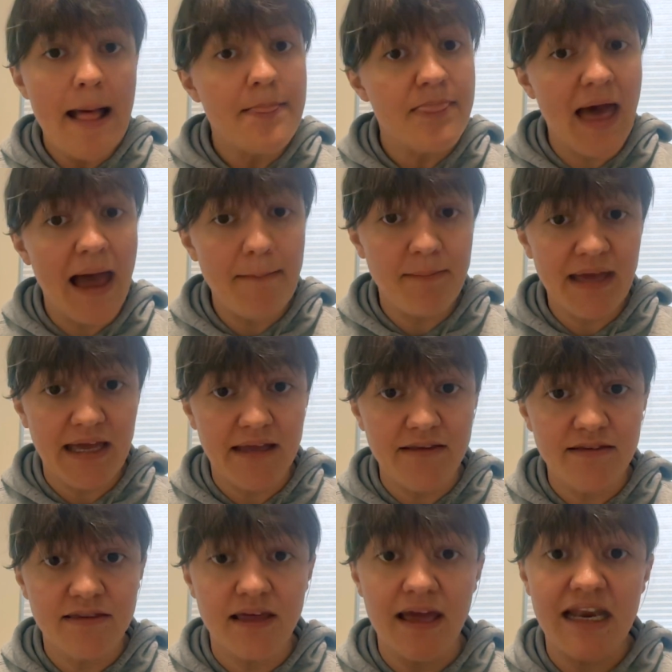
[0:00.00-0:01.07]
That
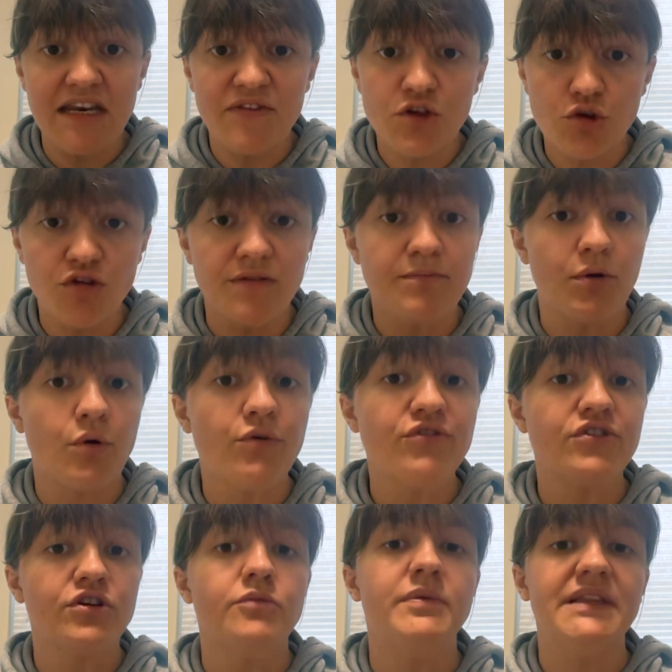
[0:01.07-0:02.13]
means that individuals'
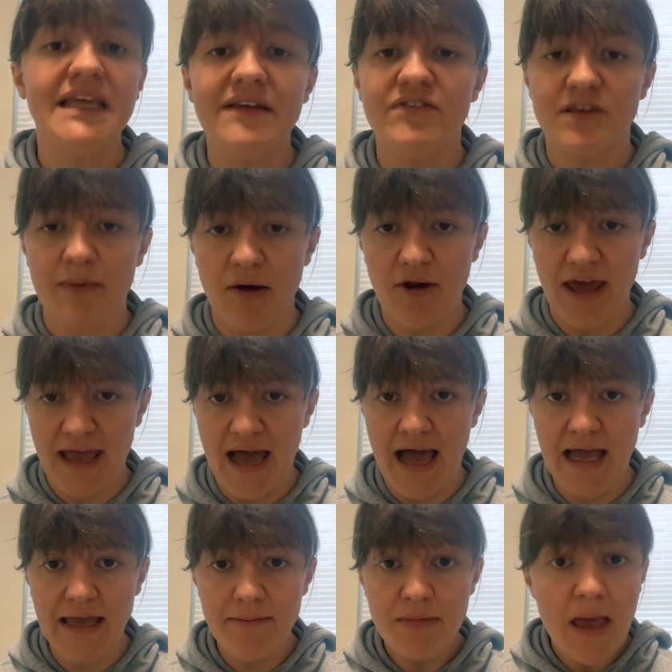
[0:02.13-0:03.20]
personal beliefs about
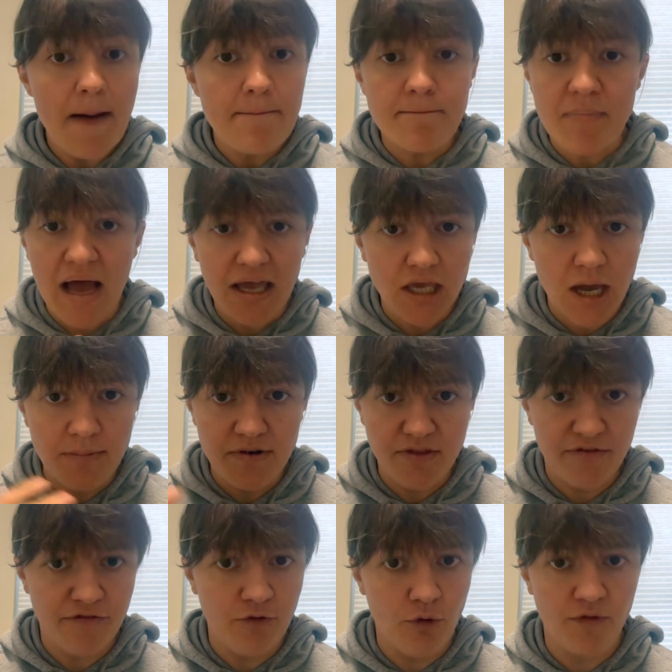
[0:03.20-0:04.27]
AI might come to the
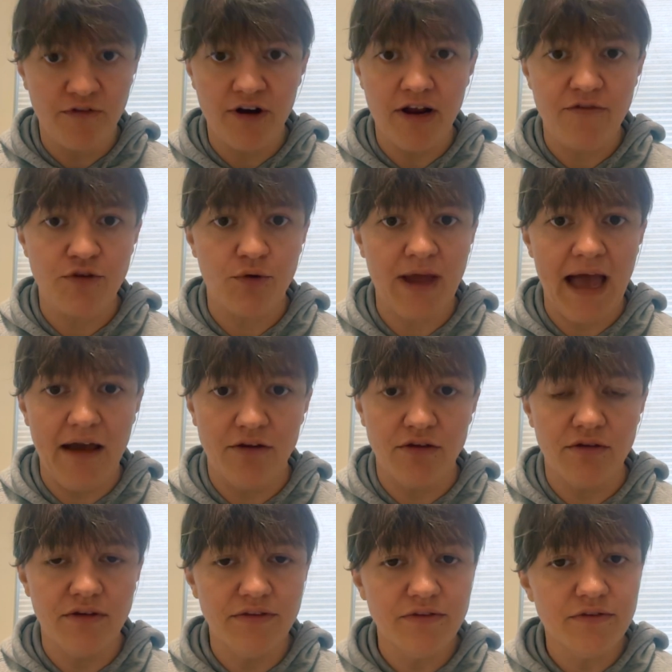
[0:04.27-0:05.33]
forefront of their
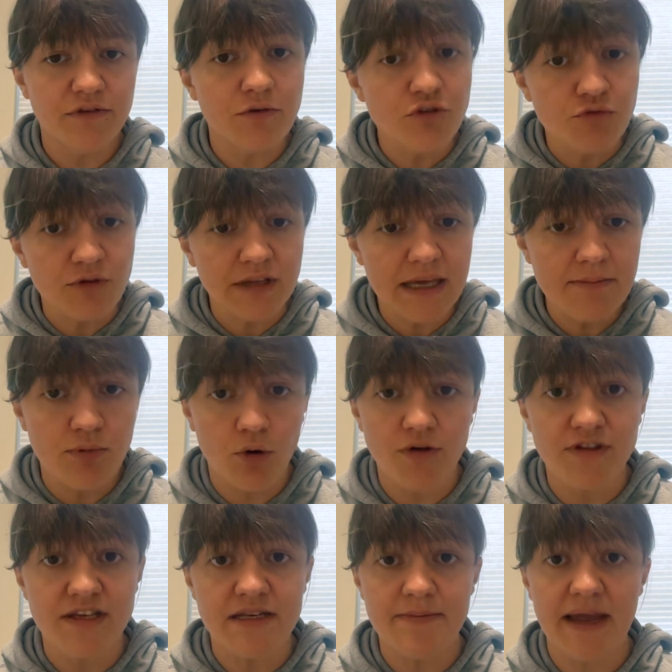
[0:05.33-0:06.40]
calculus, so it's really
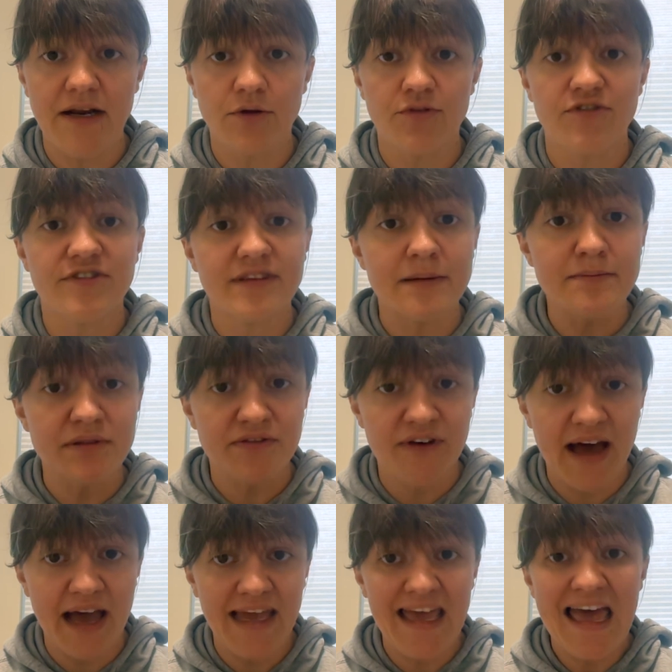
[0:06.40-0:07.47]
important that debaters
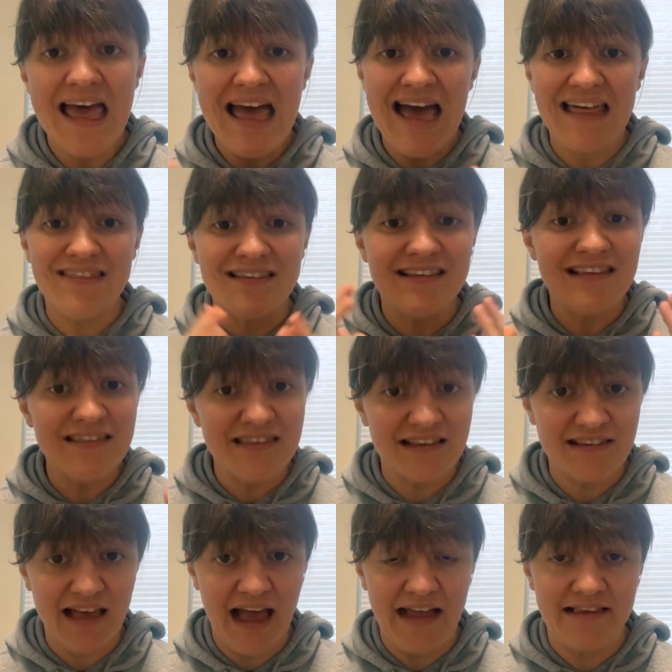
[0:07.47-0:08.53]
simplify and
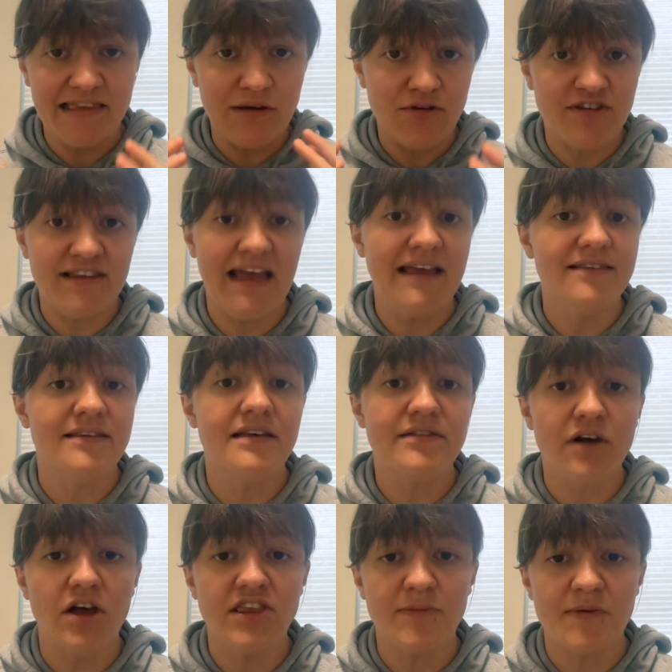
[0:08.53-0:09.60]
synthesize their stances
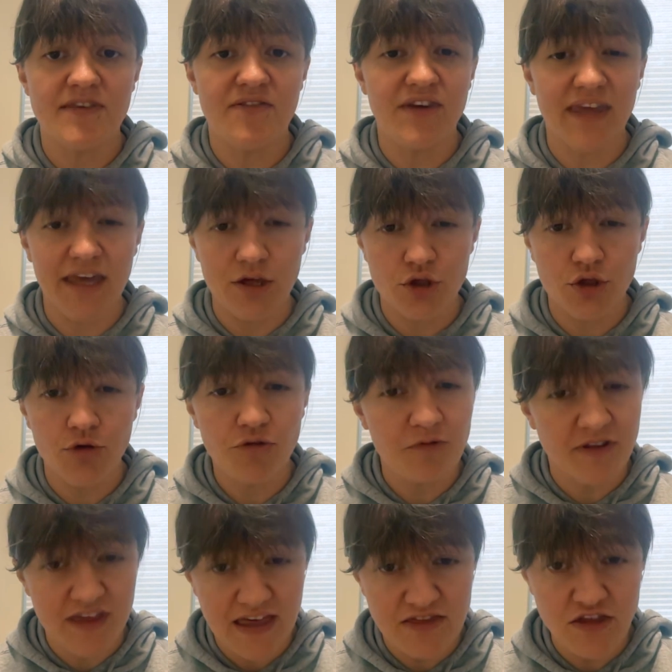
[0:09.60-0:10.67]
on specific issues
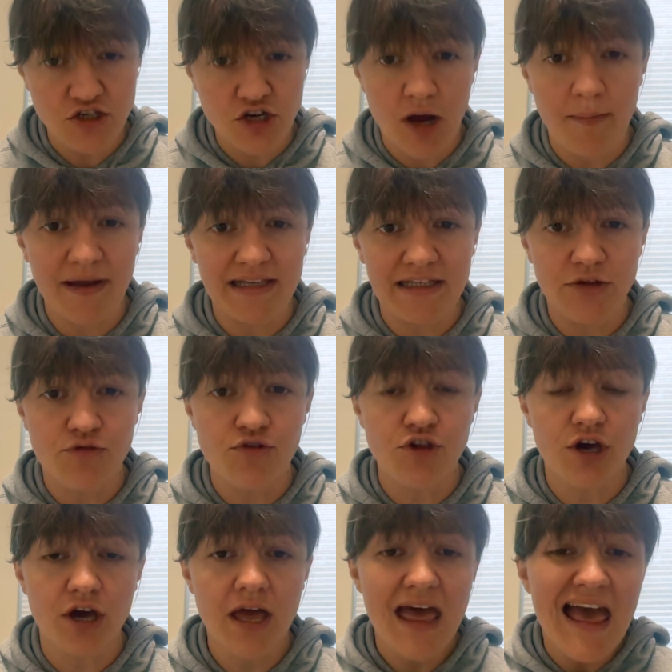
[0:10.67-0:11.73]
within the topic scientific
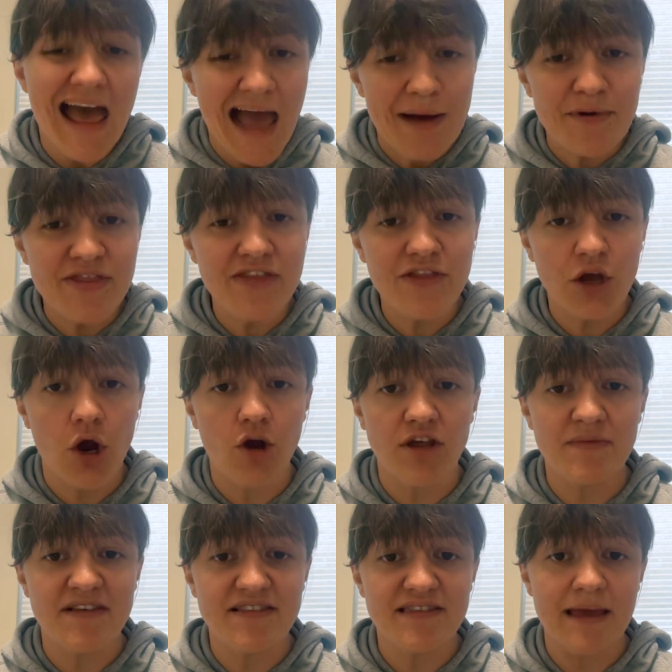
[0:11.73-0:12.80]
literature and within the
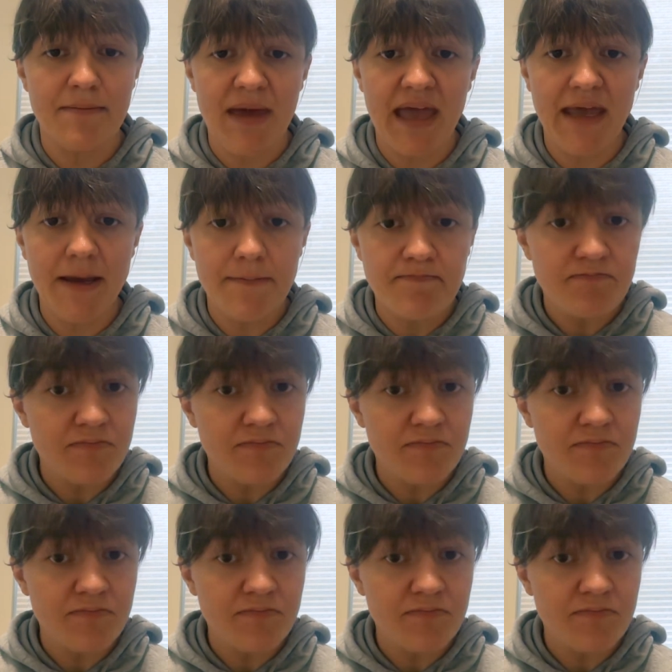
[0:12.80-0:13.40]
arguments they make.